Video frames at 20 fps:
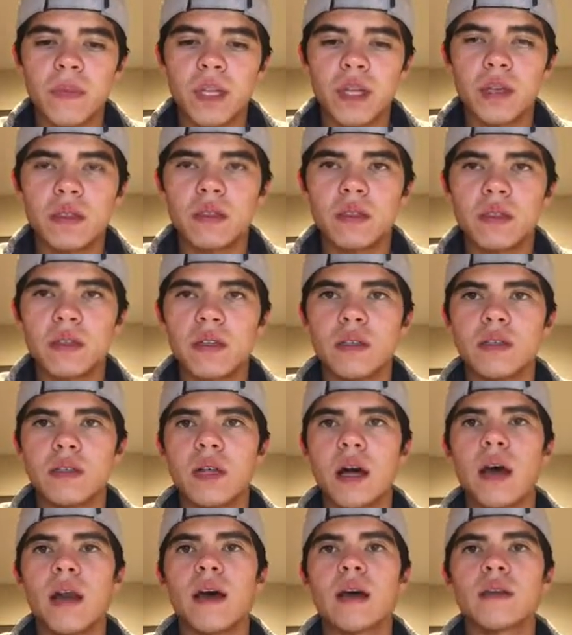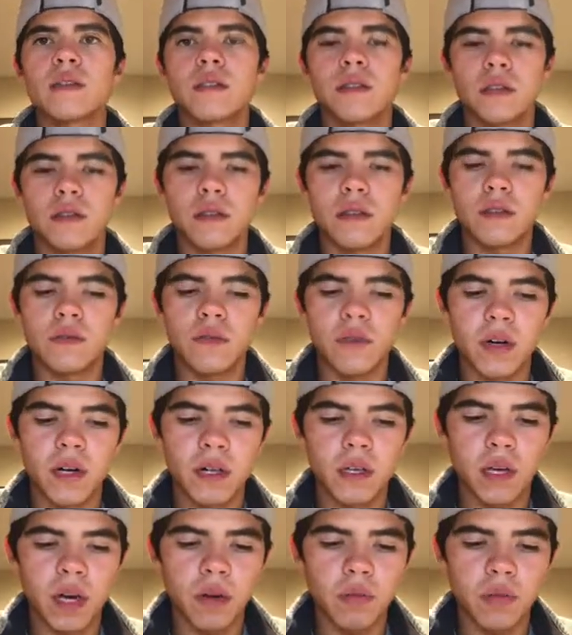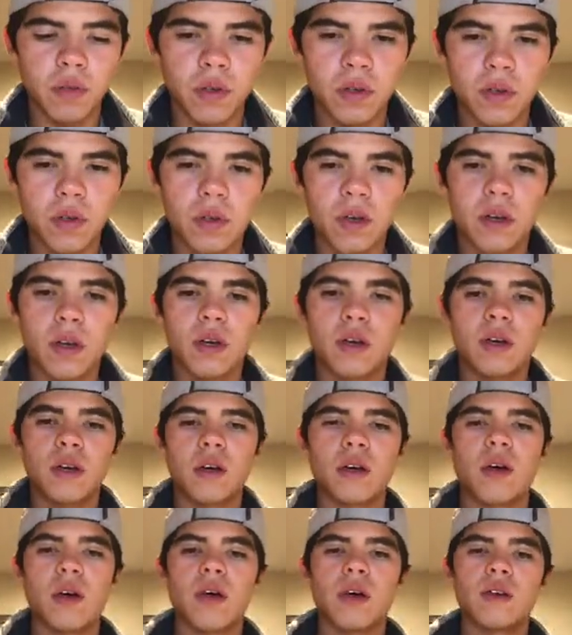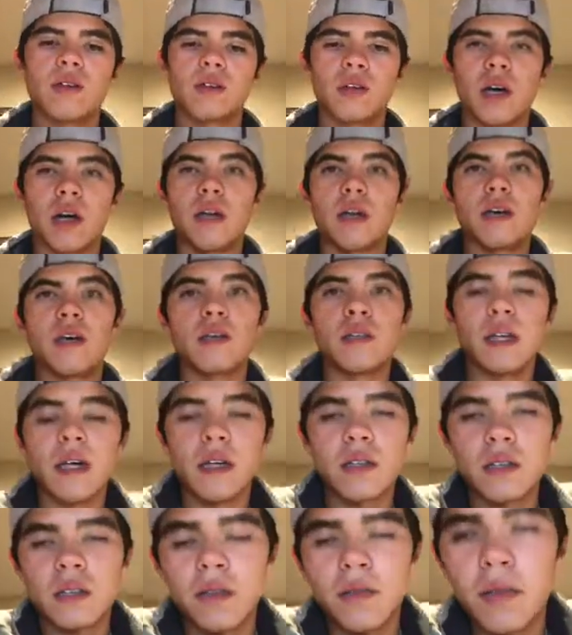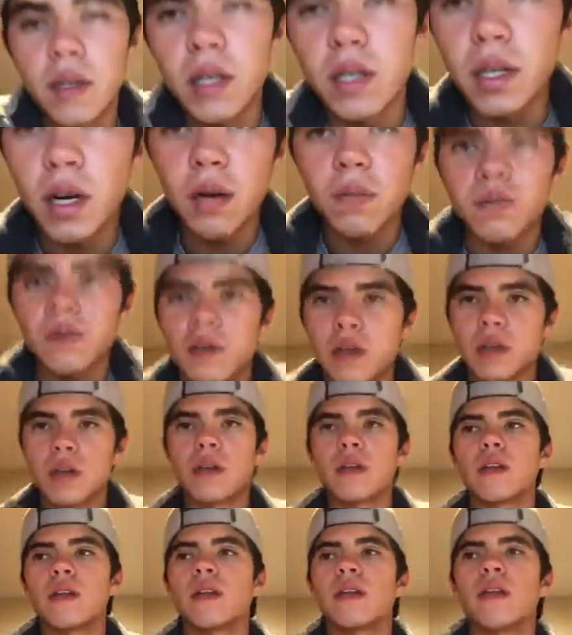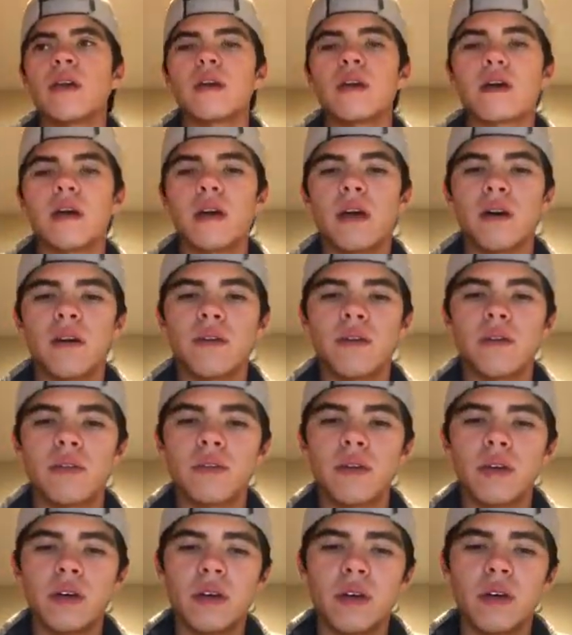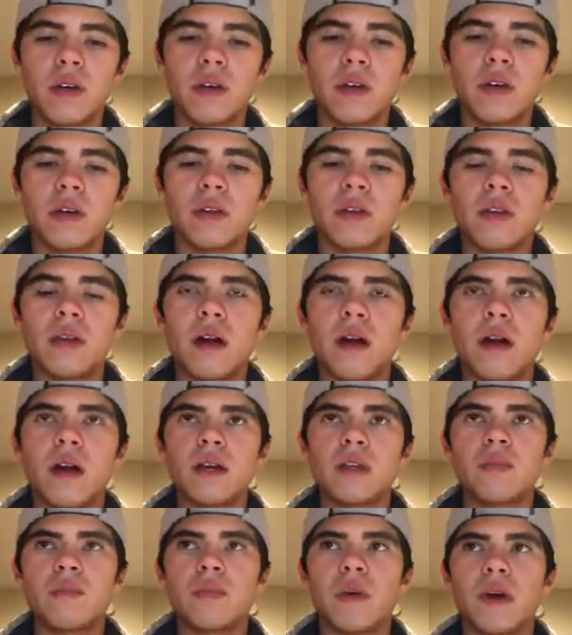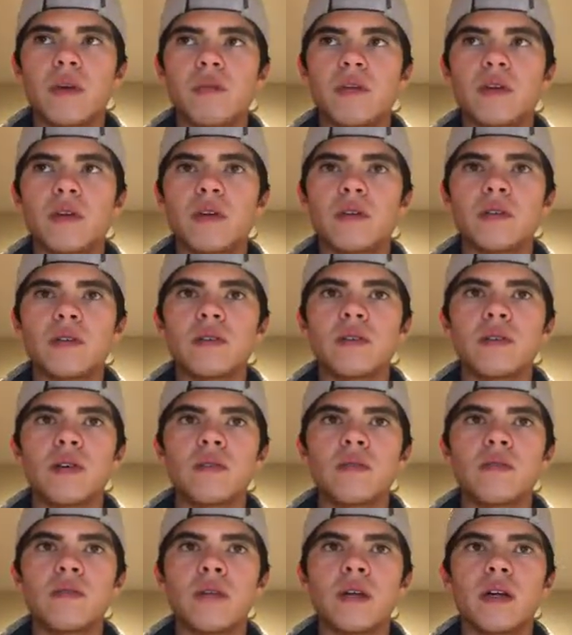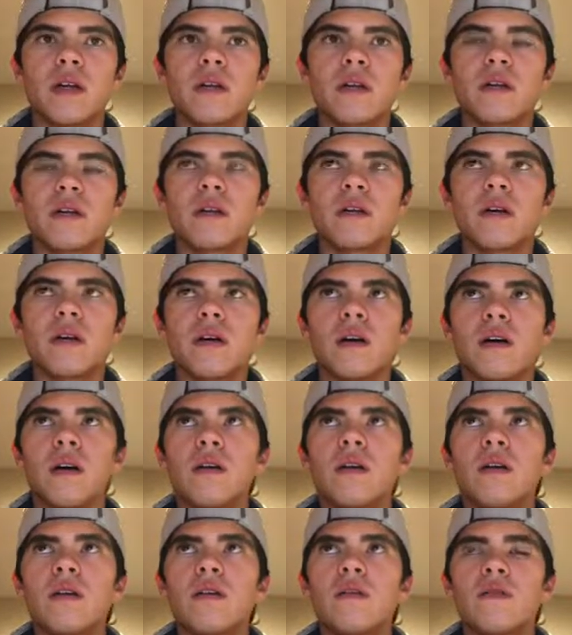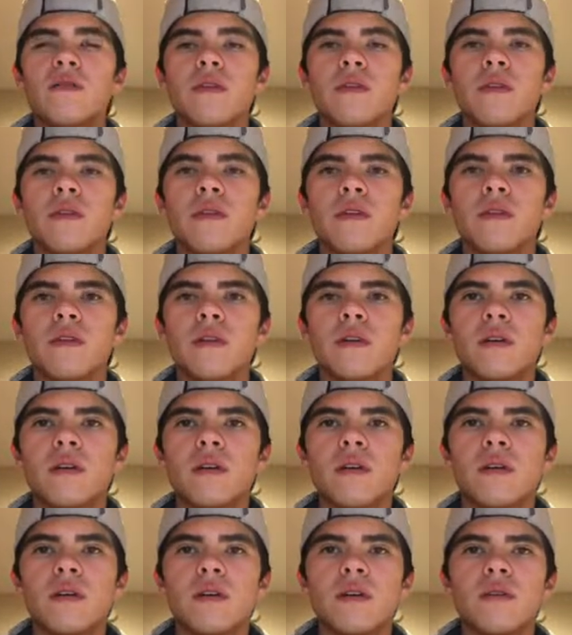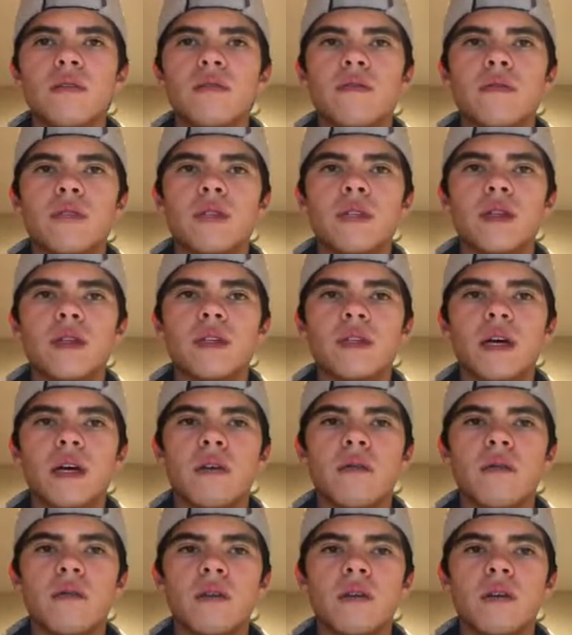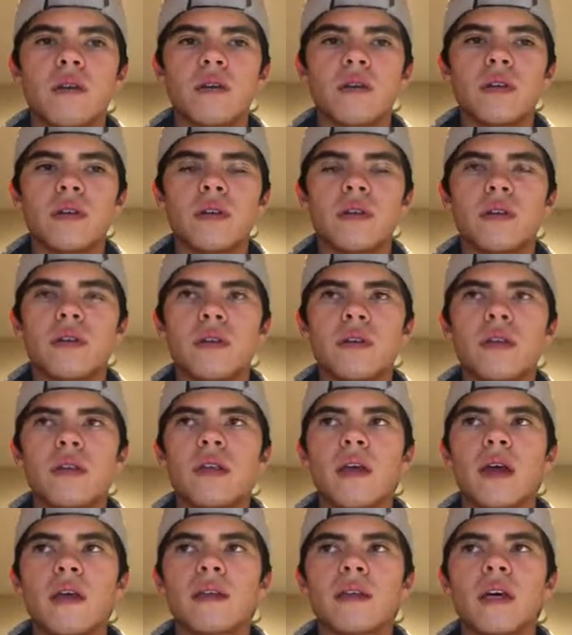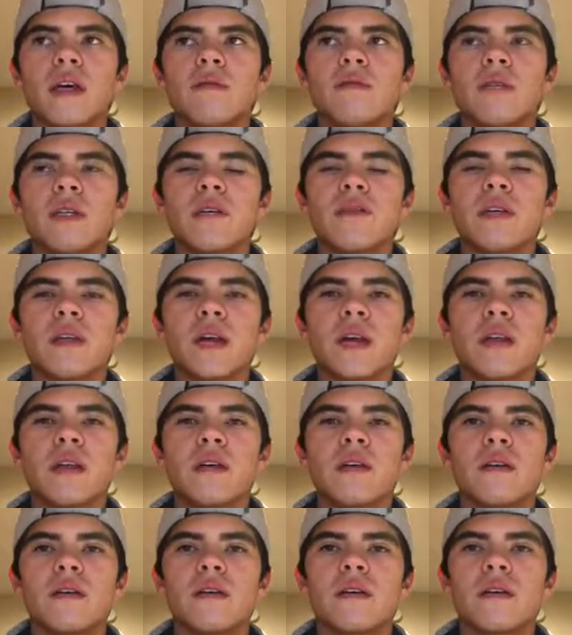it's not actually the very top one. China is actually the very top one, and they have the highest population growth rate for the entire world, and at times they even had to